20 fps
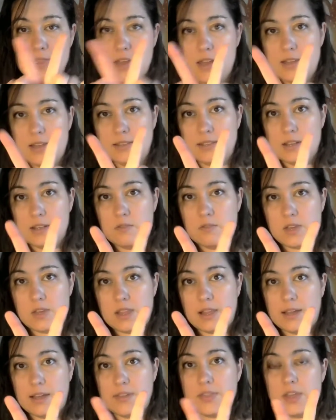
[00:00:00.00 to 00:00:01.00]
that ends in a V
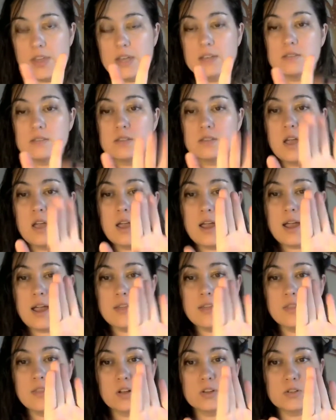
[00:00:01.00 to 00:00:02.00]
like this,
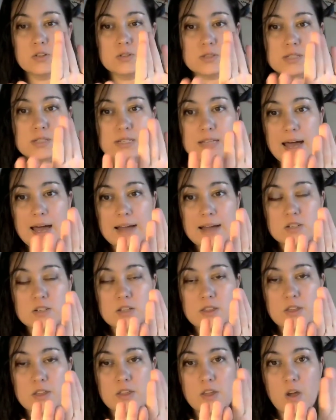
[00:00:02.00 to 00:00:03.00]
and the glutes attach,
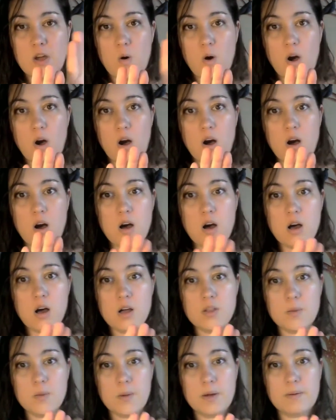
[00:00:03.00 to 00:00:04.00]
and then they go
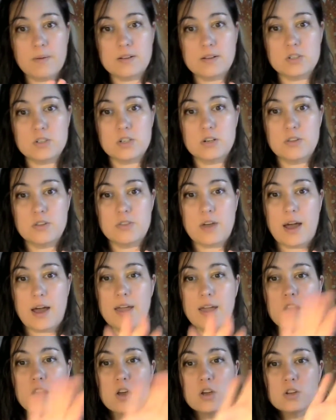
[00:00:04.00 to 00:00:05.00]
all the way around to your
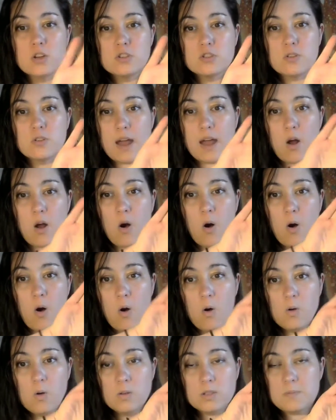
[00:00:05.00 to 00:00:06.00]
thigh. So that
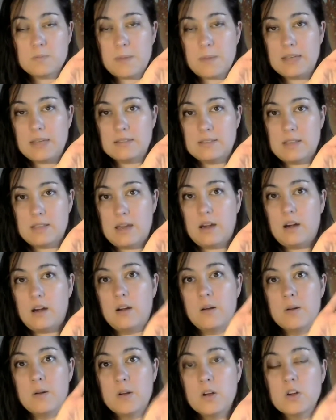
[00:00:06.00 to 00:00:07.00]
whole space
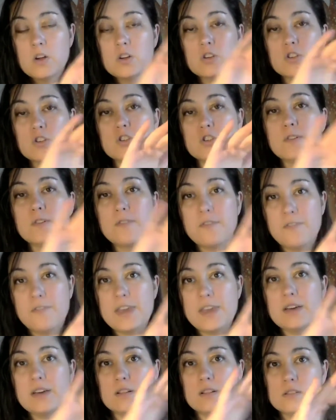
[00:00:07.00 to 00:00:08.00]
there should
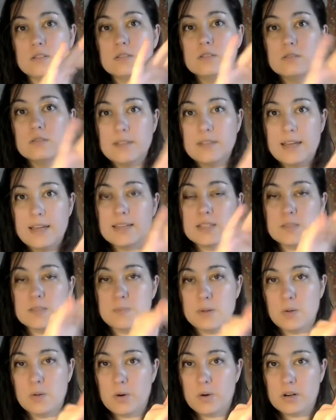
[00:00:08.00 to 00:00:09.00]
feel like it's
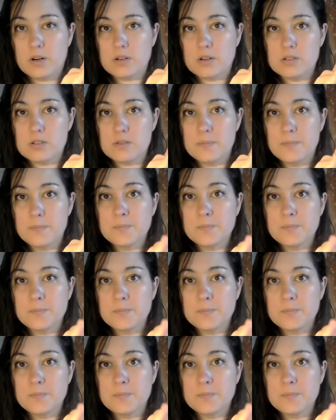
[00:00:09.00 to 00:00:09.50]
been worked.